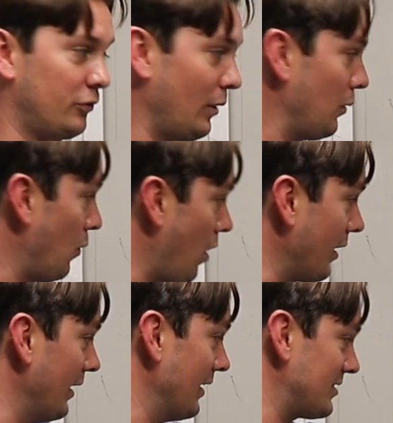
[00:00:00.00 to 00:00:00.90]
so I
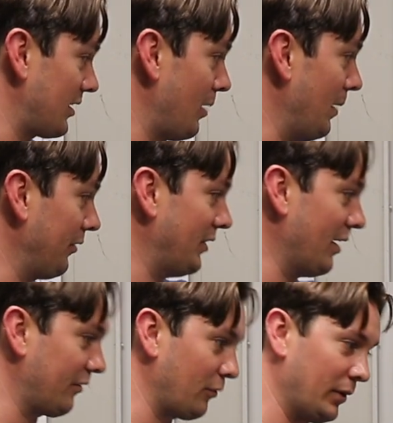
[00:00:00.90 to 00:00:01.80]
wanted it to come out
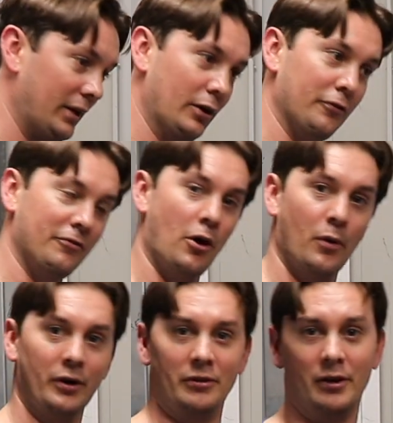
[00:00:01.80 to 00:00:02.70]
there so it can go
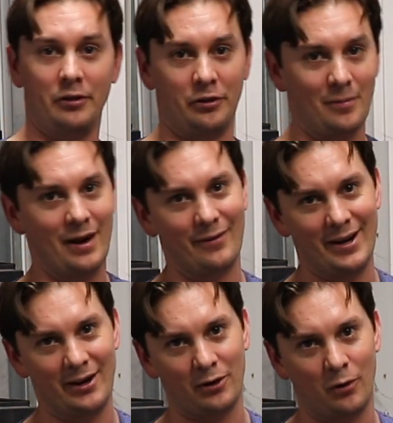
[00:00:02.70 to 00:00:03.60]
forward through my
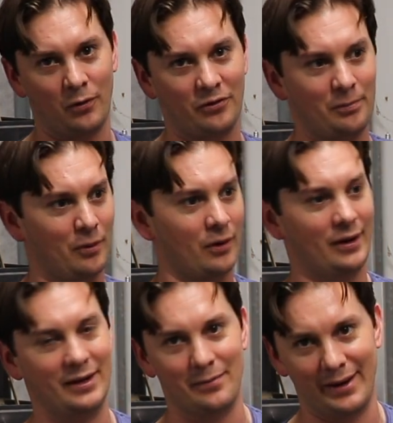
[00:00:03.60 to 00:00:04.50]
radiator core
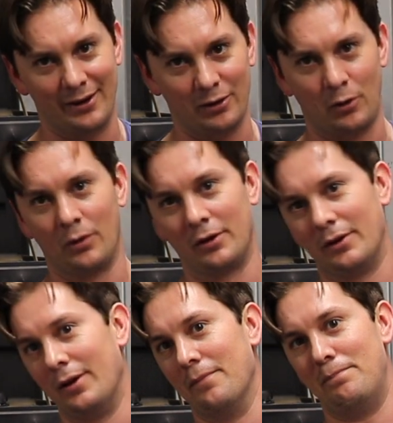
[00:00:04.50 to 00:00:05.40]
support into my
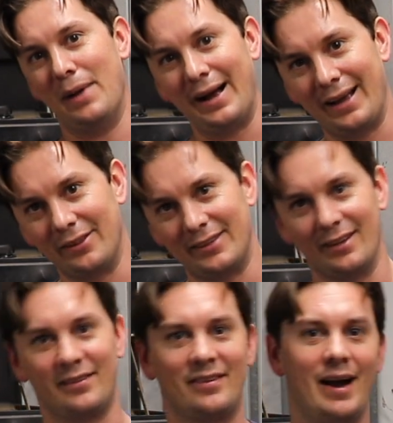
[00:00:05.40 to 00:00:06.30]
intercooler, back out the
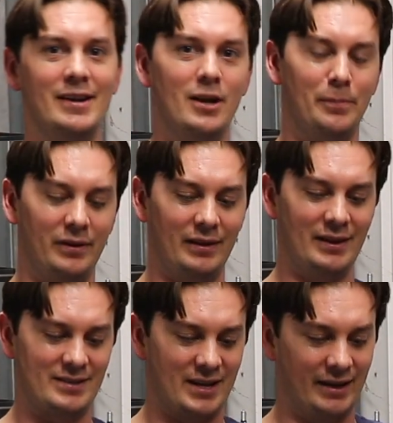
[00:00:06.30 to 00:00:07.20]
other side and up into the
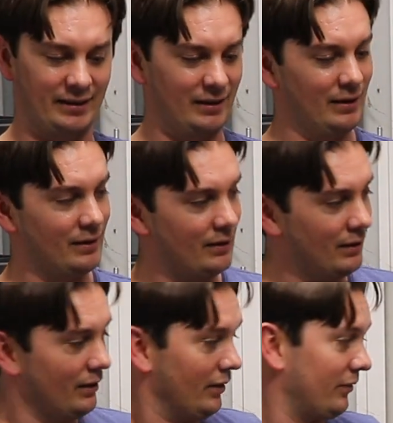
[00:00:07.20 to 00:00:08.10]
intake.
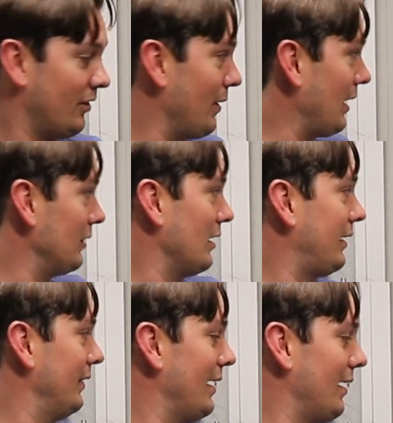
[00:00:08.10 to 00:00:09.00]
So I got
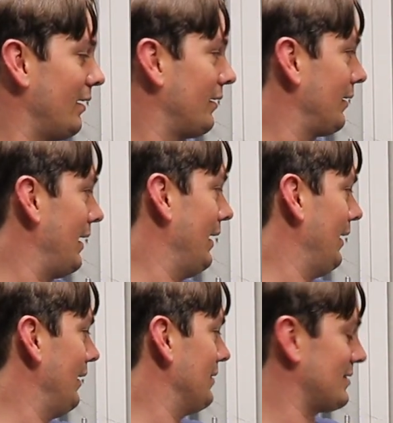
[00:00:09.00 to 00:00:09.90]
lucky there.
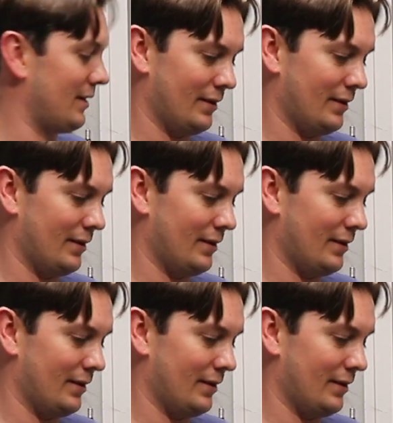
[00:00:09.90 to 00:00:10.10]
And